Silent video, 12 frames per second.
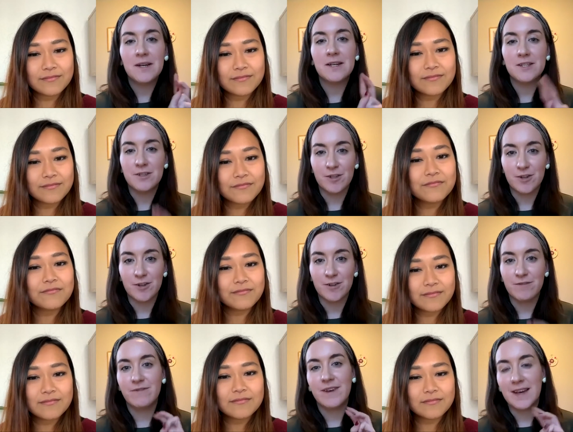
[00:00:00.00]

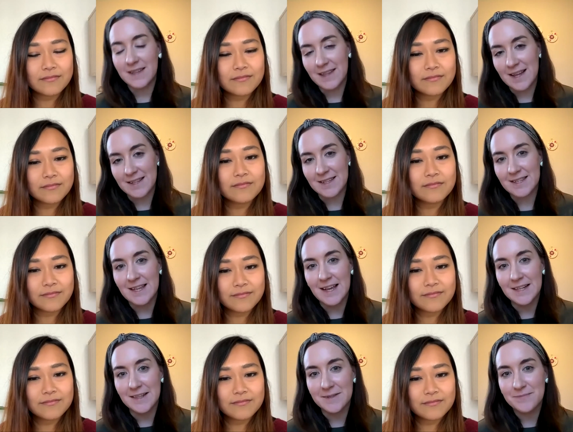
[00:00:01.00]
Speaker 1: serve, and then
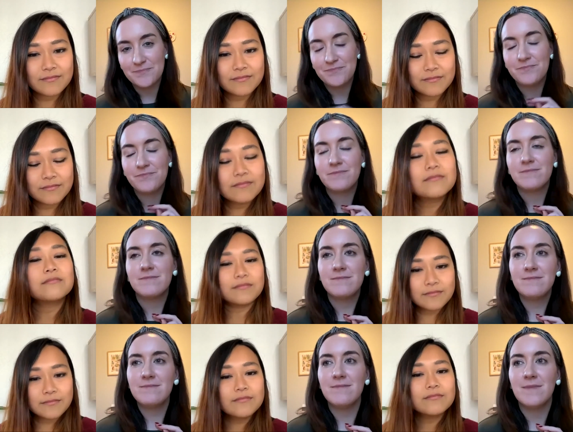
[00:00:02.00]
sell.
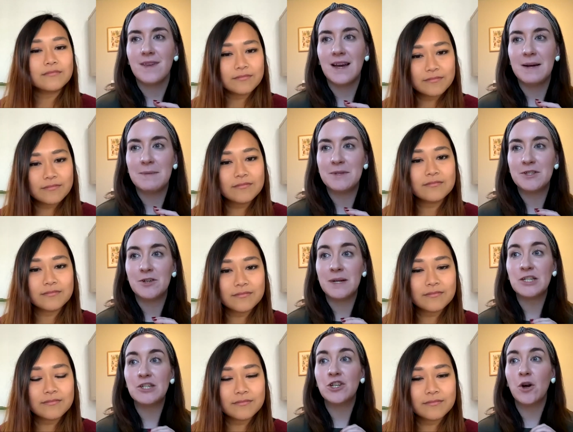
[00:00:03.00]
Um, so by
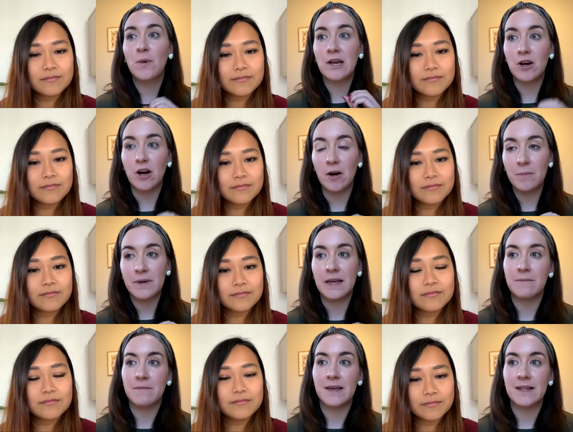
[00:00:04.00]
showing up,
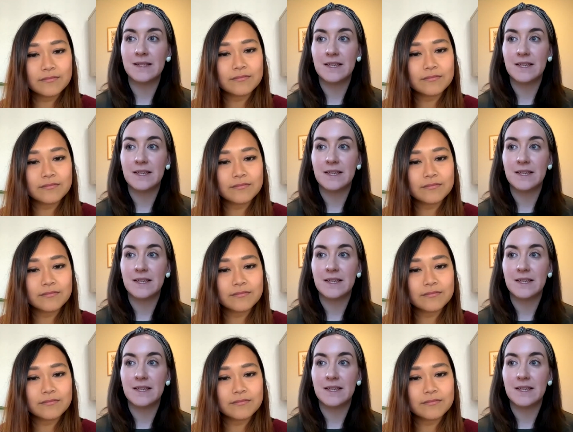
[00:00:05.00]
it means that